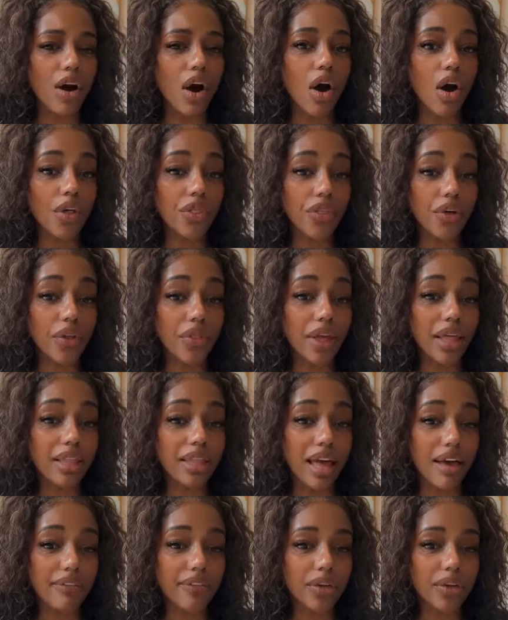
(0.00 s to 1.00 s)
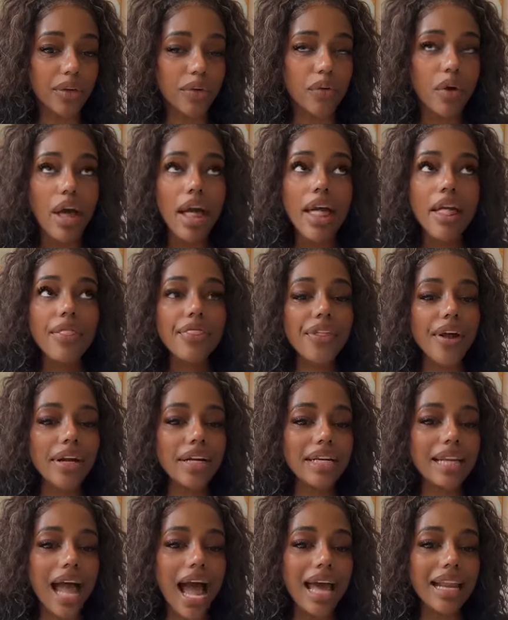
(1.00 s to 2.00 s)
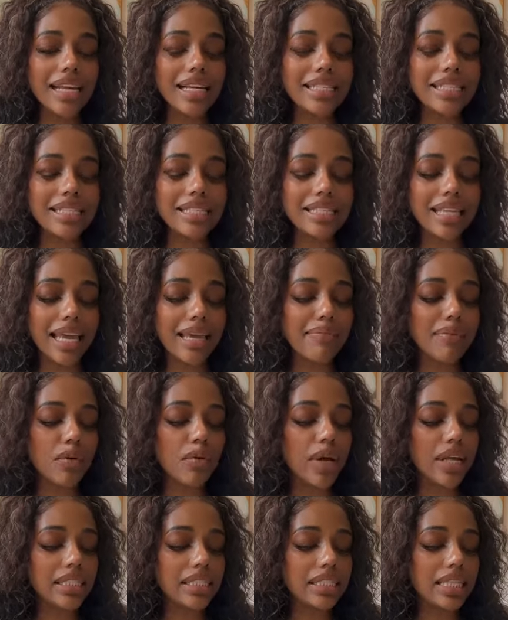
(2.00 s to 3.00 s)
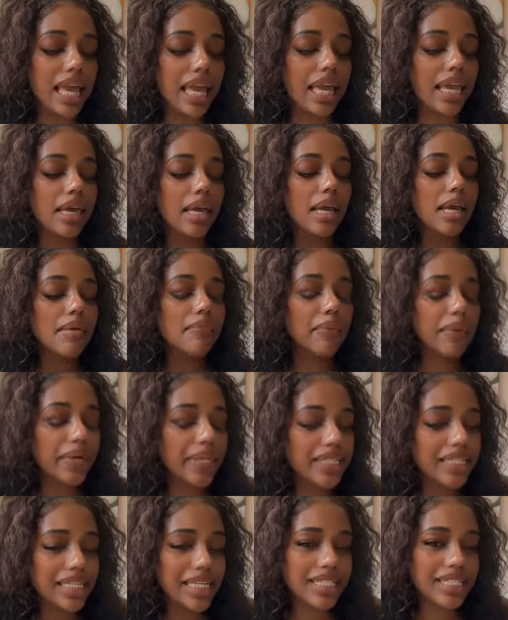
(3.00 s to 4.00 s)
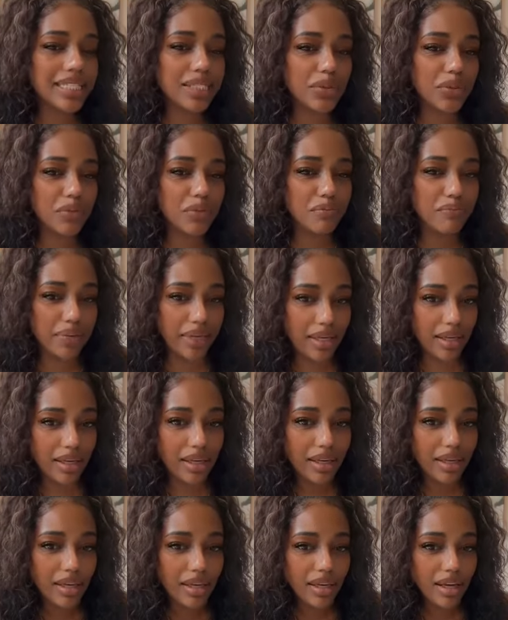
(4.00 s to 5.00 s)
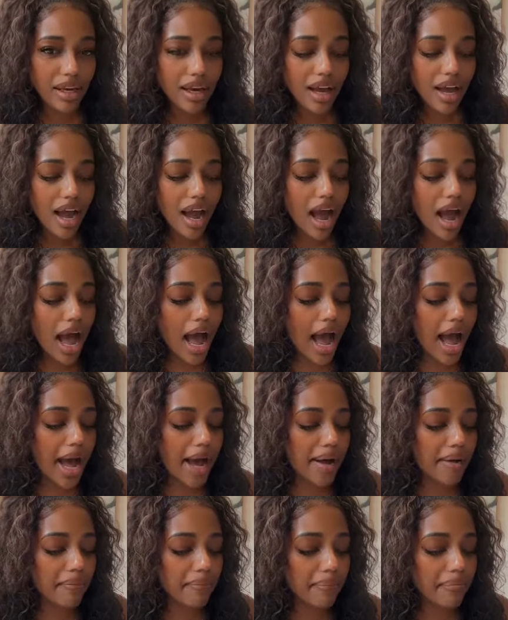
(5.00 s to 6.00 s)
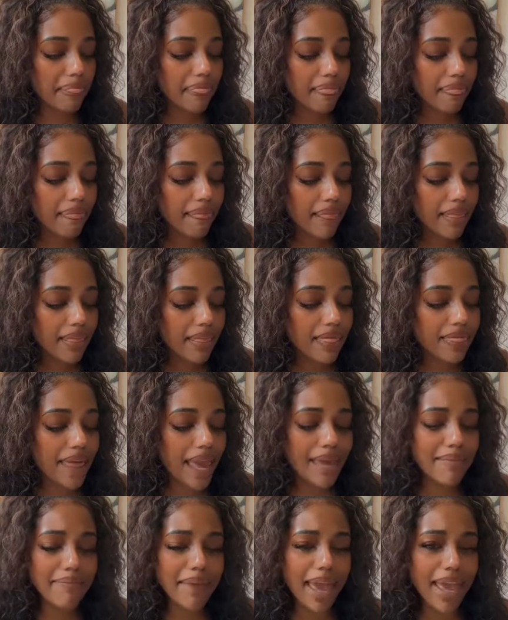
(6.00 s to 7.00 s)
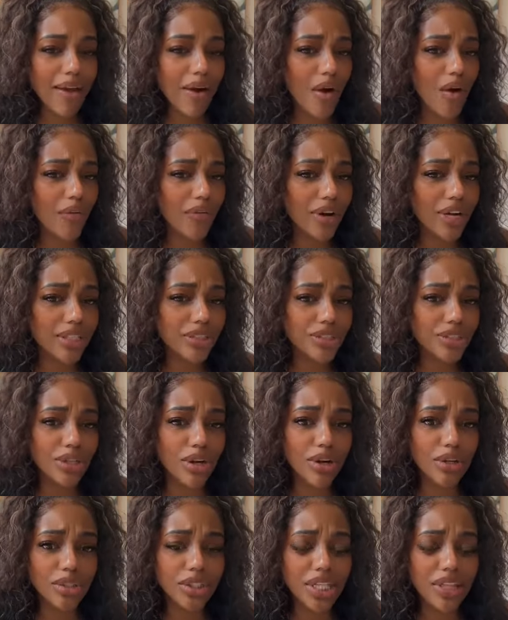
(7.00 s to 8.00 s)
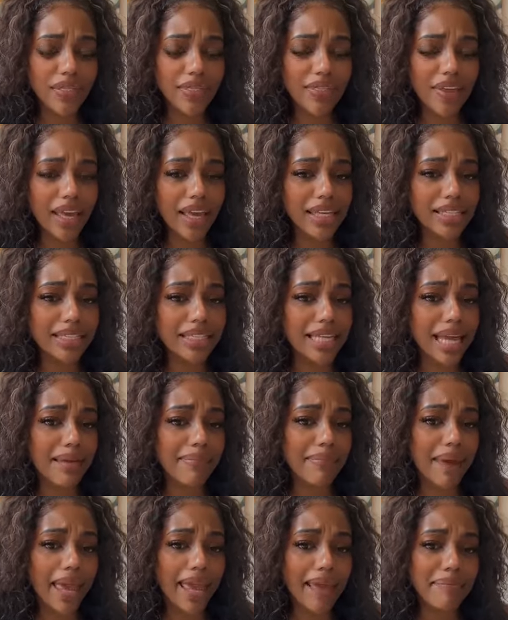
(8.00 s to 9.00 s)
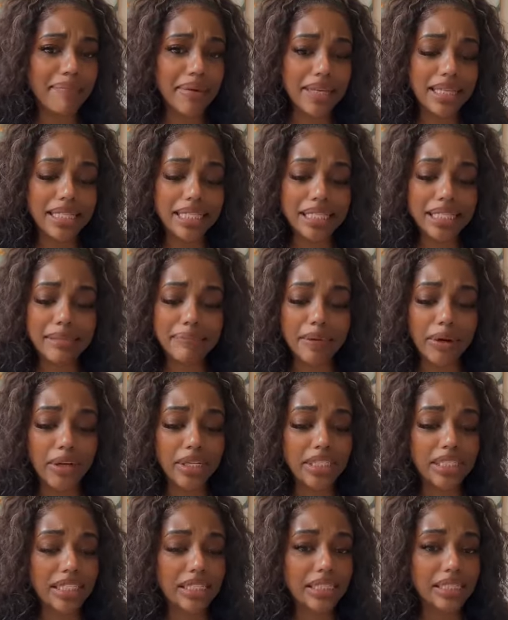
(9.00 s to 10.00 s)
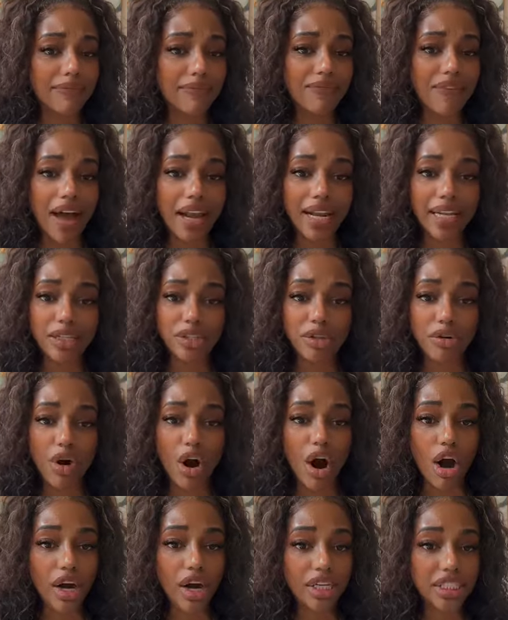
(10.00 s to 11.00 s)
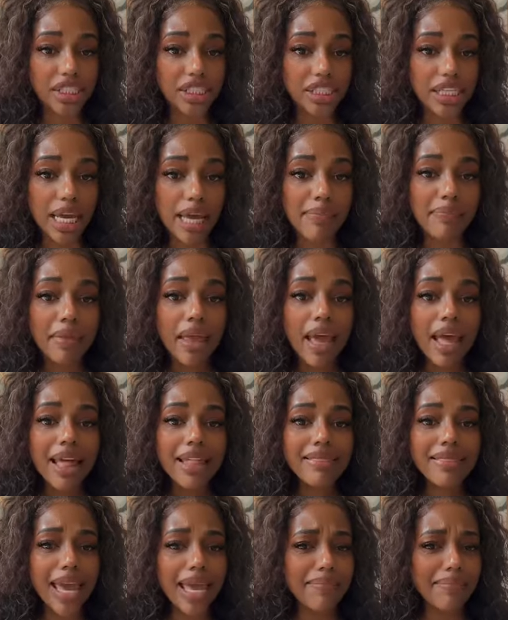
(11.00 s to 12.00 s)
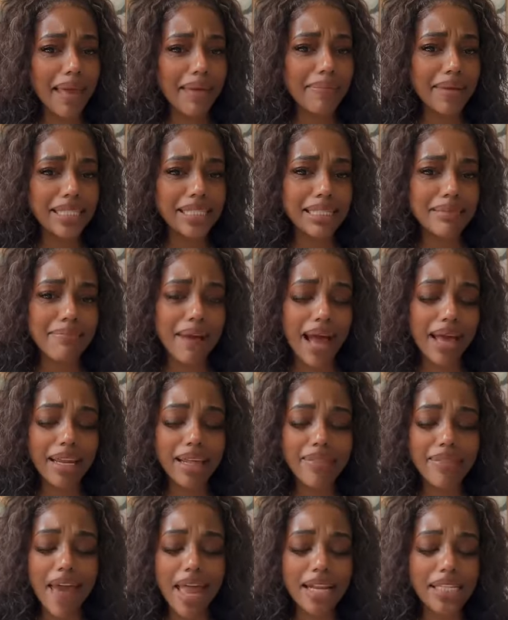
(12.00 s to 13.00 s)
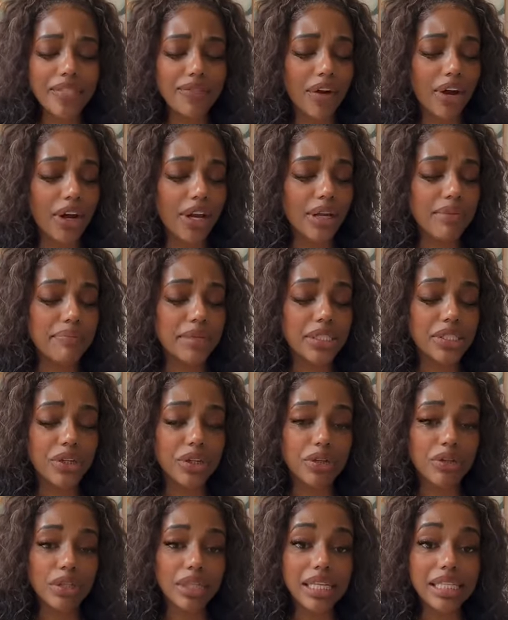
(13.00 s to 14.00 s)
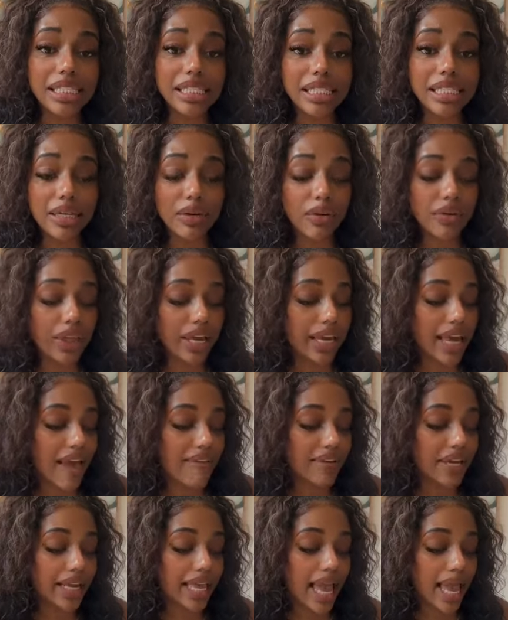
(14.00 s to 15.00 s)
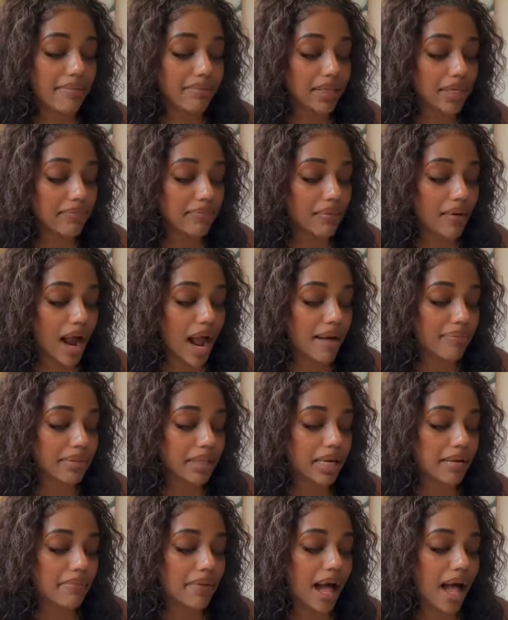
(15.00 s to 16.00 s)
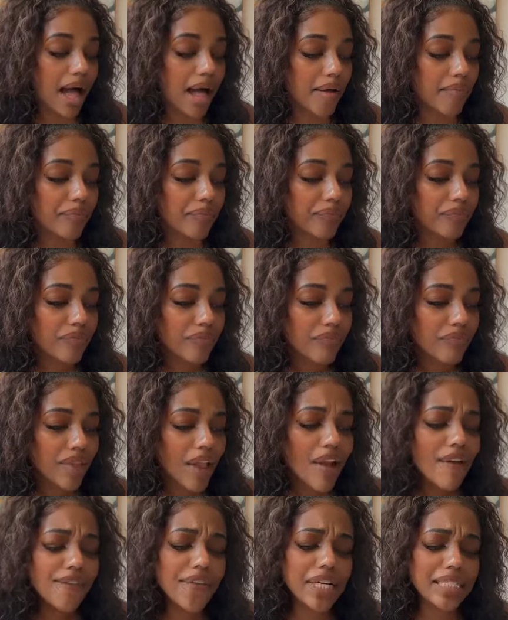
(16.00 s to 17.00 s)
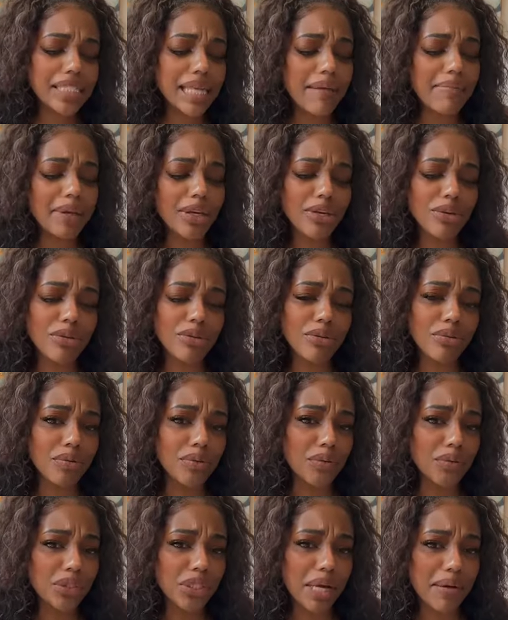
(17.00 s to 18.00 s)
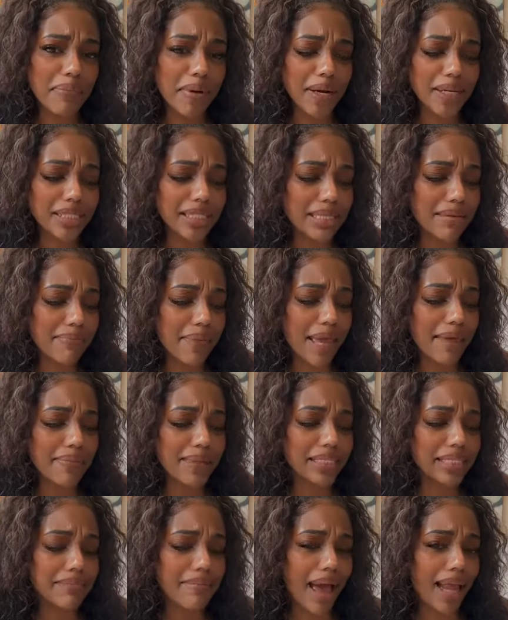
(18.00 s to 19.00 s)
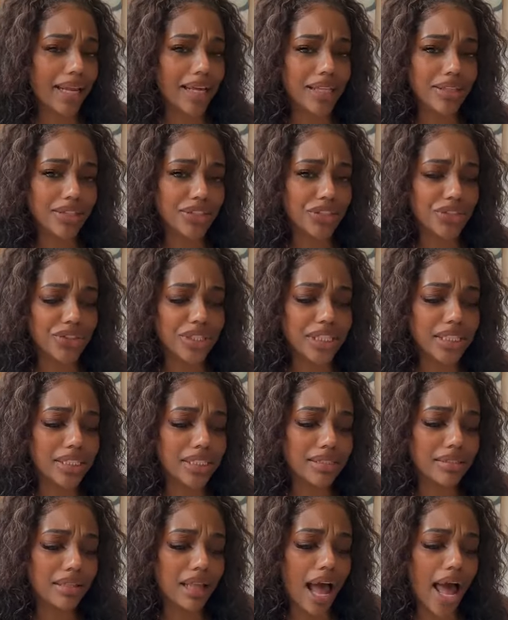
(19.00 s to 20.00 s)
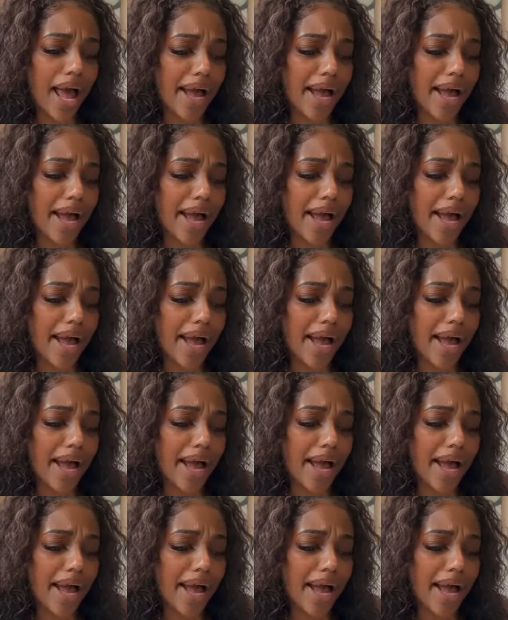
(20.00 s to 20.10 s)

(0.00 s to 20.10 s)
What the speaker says: although they love you, they're not as stable as they pretend to be. They may overindulge in things. They may be experiencing some financial hardship. They may be somebody that is very materialistic, or they could have a gambling problem. For some of you, your person may be somebody in the streets.